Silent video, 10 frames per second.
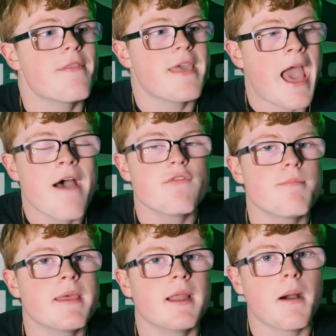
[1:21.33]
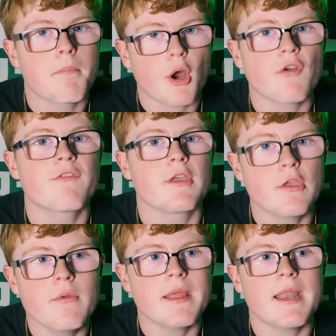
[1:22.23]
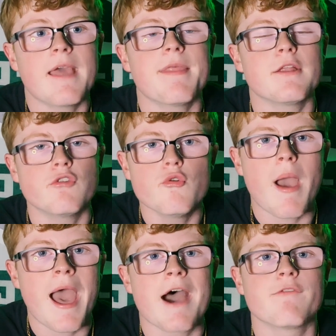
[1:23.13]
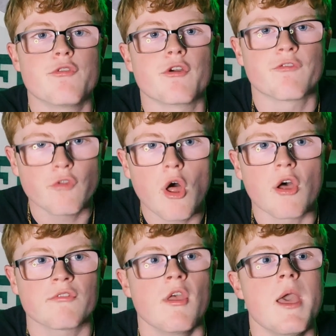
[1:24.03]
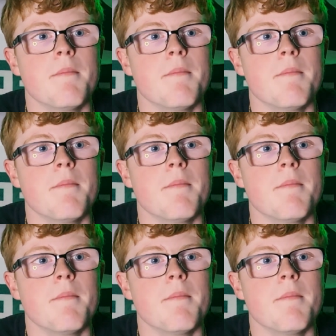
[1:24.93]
They haven't been a perfect unit, and they do have their flaws.